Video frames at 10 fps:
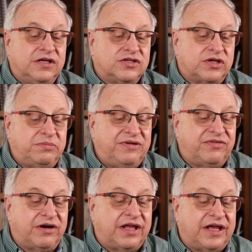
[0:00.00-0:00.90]
So I'd be
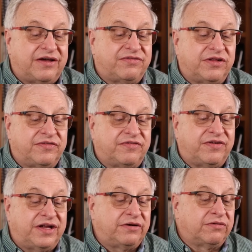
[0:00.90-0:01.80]
very careful if you
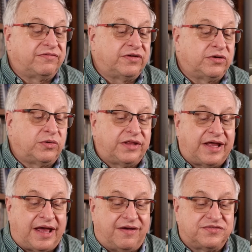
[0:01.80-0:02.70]
find a review where
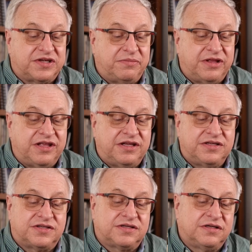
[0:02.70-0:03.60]
they have some of
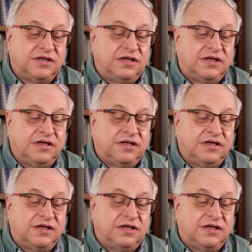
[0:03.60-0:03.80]
these,